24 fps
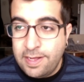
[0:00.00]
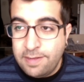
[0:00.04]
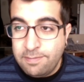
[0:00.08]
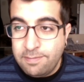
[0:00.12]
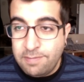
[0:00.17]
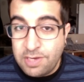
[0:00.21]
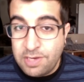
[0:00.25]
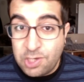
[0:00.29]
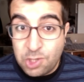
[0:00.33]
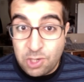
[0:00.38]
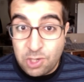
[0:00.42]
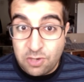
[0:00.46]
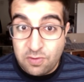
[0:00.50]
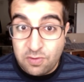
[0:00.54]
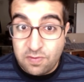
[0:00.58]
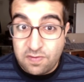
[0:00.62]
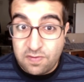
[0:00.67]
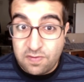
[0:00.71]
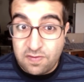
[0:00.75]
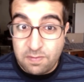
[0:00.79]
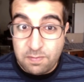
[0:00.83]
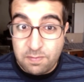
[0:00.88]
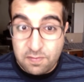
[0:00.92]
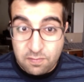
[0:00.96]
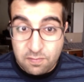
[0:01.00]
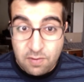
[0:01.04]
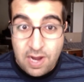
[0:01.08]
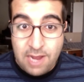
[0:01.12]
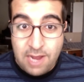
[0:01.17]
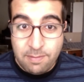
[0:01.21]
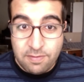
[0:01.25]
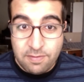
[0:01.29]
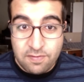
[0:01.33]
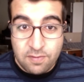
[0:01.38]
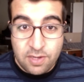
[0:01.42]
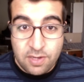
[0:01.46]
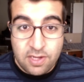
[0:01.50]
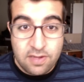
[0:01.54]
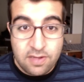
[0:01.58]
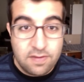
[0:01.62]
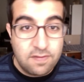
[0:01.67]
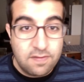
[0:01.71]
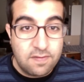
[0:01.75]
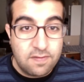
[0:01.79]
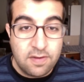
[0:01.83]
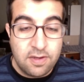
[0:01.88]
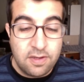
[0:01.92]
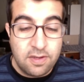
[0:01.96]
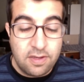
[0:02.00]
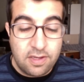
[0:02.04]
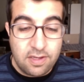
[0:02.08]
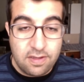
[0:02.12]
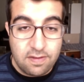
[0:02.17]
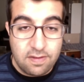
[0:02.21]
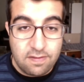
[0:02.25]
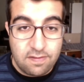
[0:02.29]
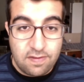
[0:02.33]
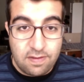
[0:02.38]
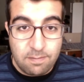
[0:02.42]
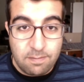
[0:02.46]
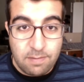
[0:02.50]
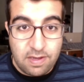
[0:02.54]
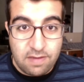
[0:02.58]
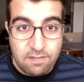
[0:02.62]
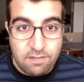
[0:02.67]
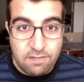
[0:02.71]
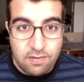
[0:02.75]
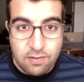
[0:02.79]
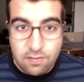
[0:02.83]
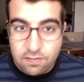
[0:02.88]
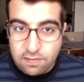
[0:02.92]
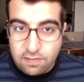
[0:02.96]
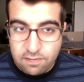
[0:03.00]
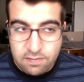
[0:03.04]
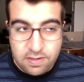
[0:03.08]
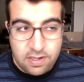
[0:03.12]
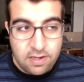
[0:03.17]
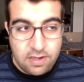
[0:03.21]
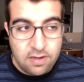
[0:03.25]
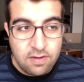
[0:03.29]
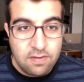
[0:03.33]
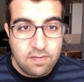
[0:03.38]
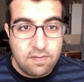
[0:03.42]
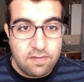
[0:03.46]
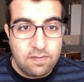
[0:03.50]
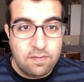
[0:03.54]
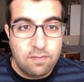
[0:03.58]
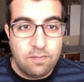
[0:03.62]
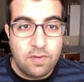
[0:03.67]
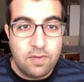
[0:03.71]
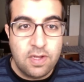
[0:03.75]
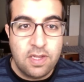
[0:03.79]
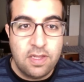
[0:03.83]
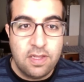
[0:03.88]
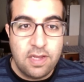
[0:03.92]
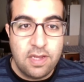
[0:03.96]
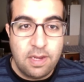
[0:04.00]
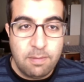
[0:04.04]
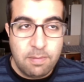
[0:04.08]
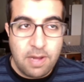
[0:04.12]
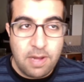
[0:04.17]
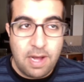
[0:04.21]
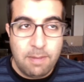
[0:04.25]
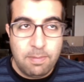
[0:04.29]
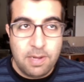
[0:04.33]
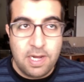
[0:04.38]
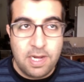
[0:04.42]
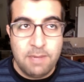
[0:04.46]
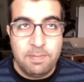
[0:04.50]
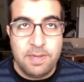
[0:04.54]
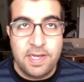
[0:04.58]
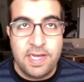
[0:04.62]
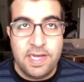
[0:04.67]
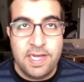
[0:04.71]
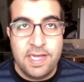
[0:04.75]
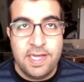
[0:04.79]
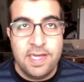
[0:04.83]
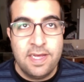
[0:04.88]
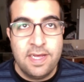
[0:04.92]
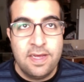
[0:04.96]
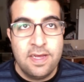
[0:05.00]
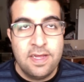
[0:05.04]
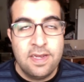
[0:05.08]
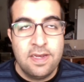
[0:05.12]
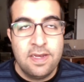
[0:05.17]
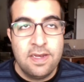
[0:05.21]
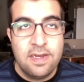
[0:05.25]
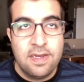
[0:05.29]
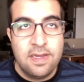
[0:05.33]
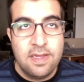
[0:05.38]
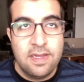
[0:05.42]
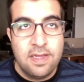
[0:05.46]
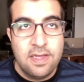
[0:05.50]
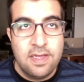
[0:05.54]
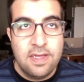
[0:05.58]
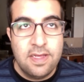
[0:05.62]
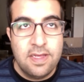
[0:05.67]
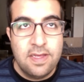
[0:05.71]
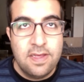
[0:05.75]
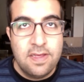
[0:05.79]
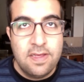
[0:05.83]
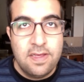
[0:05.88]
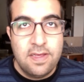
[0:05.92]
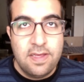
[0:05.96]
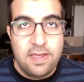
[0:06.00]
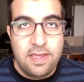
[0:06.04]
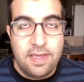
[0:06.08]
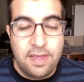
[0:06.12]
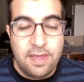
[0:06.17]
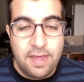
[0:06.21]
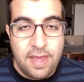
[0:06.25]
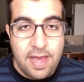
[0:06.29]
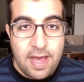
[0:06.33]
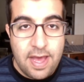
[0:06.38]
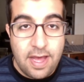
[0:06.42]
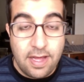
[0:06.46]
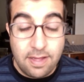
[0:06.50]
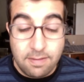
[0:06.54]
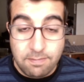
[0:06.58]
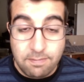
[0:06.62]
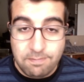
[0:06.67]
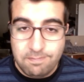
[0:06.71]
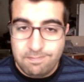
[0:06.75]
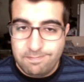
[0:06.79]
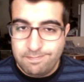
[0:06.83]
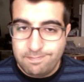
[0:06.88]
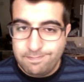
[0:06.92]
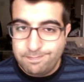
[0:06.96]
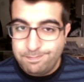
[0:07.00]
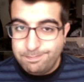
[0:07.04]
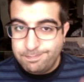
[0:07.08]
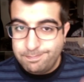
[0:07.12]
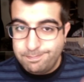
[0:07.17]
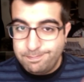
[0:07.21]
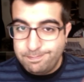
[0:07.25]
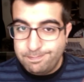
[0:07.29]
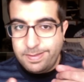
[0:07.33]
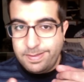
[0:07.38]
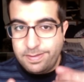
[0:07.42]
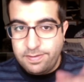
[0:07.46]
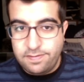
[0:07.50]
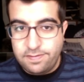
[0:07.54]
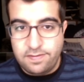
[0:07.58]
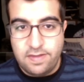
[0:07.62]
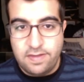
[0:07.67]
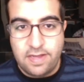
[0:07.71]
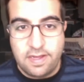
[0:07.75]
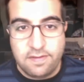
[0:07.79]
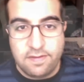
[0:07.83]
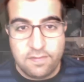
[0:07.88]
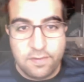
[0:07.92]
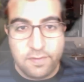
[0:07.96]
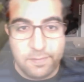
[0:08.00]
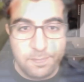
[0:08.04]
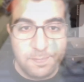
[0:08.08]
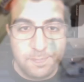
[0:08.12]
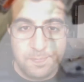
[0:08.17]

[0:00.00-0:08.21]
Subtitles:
Make sure to subscribe as well so you can see my future videos when they pop up. And yeah, see you guys soon.